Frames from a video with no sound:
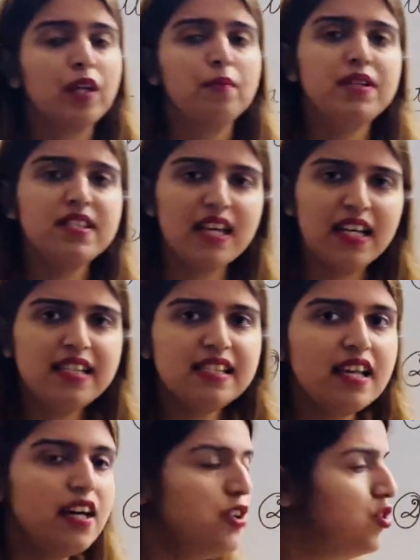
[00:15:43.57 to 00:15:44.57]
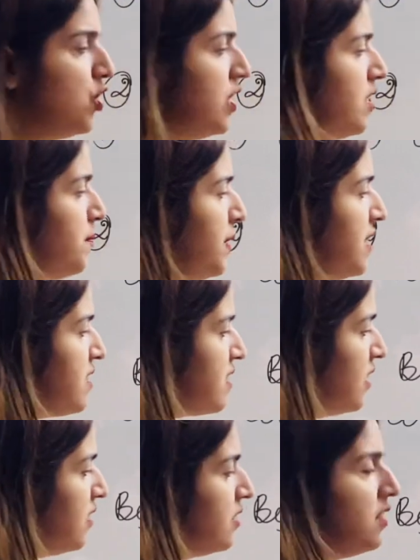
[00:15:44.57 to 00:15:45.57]
Besides that, GTP is
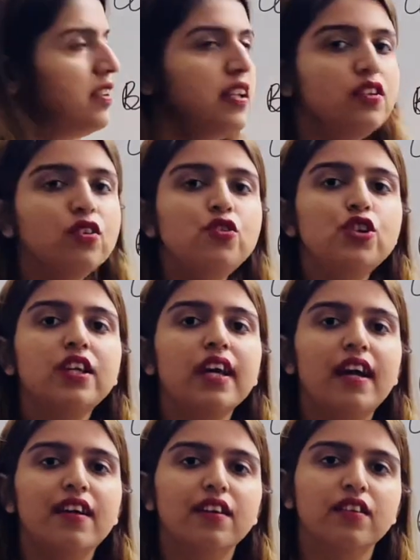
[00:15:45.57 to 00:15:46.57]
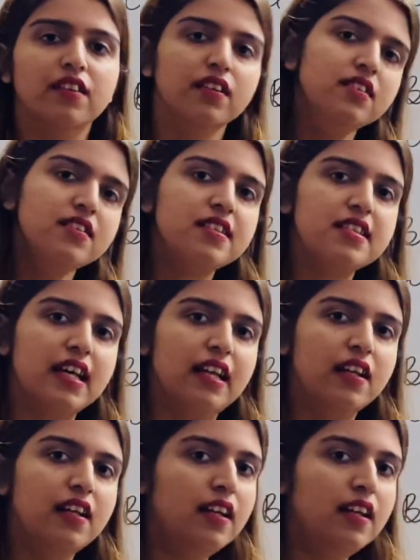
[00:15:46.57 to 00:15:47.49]
another energy carrier in the cell.